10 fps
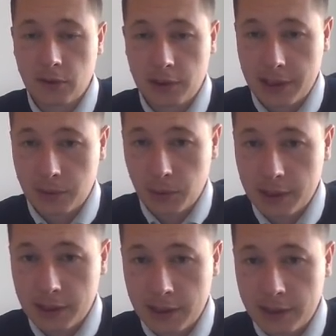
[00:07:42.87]
already with
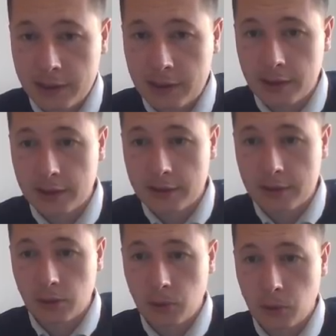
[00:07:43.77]
the king
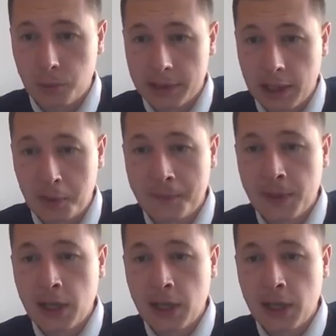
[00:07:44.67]
so opened up.